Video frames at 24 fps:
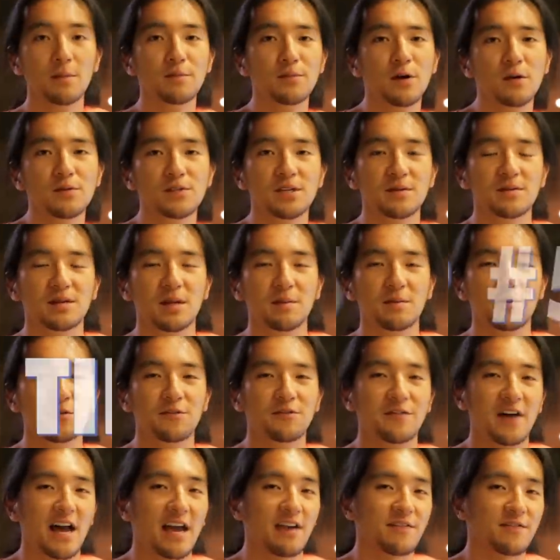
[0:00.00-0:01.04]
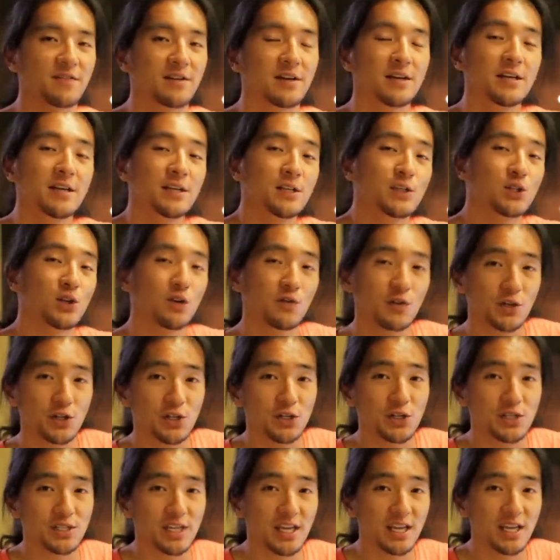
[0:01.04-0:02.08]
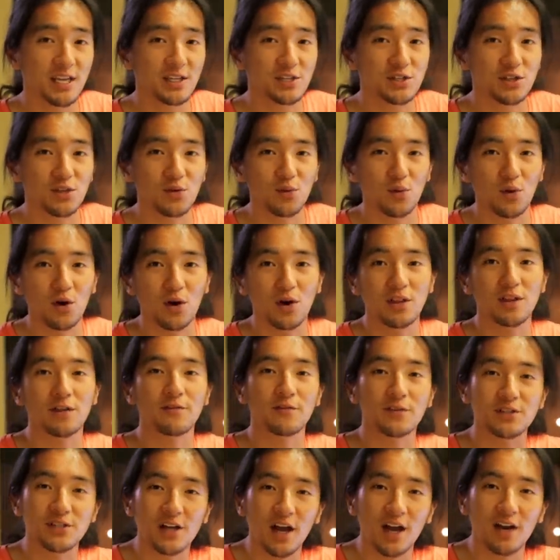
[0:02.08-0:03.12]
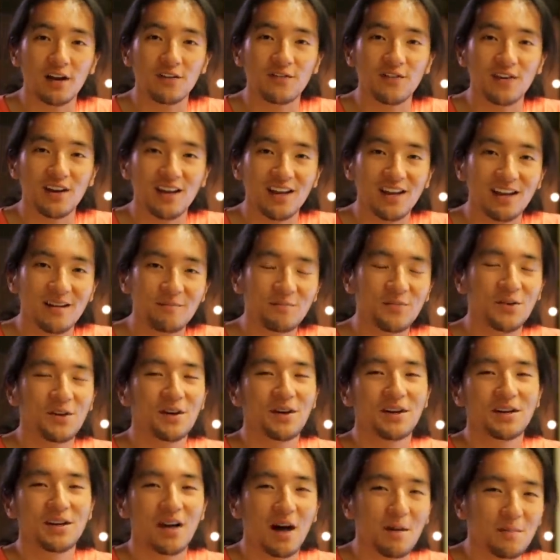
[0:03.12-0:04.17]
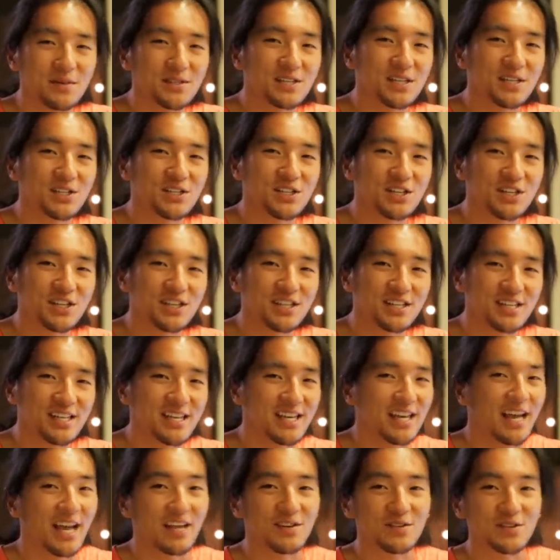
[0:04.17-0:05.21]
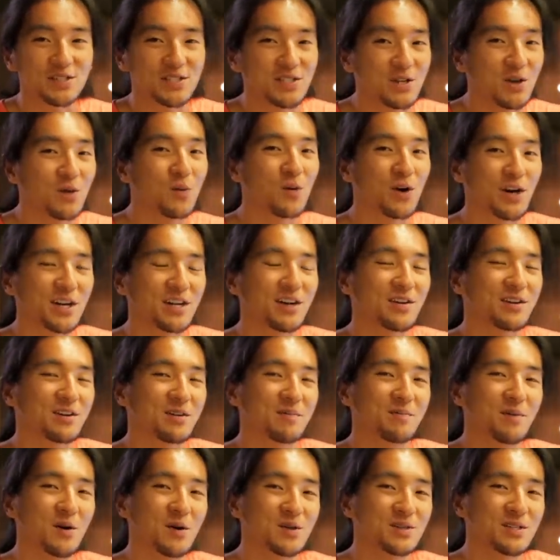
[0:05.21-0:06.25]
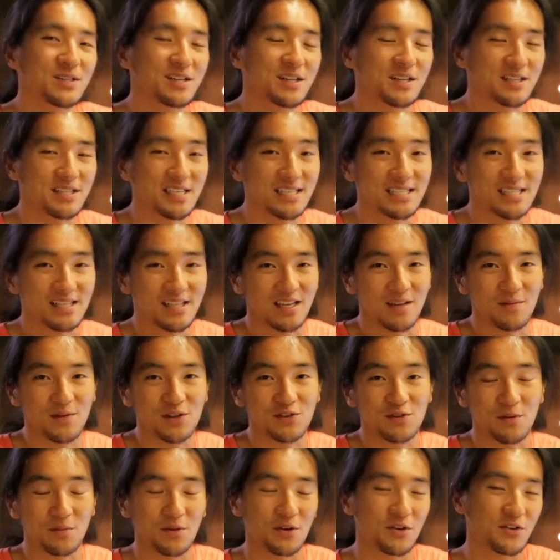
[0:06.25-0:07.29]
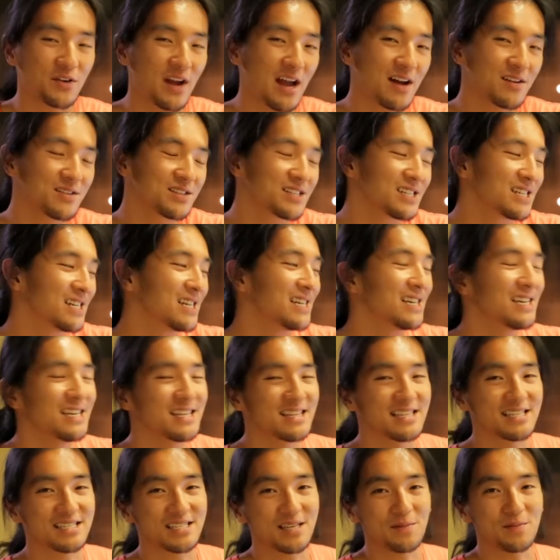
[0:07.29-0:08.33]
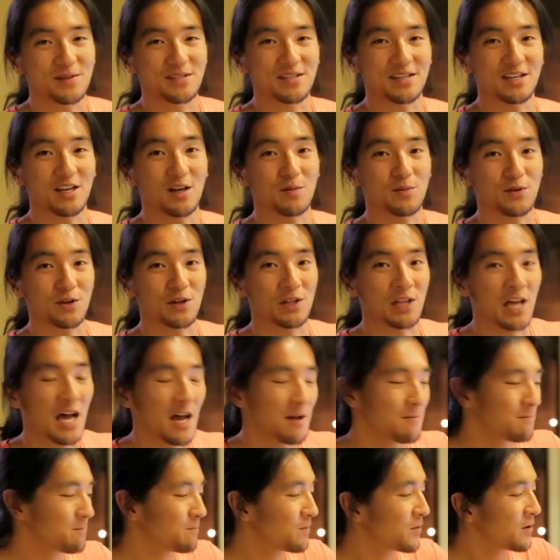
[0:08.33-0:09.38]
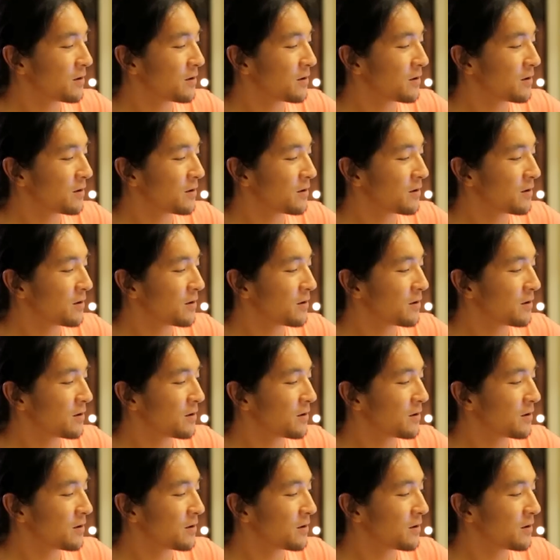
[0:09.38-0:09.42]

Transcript: Pro tip number five. So if you're just getting into the world of photography, composition, and you're still working on composing a decent image from the ground, this tip is gonna help you a lot.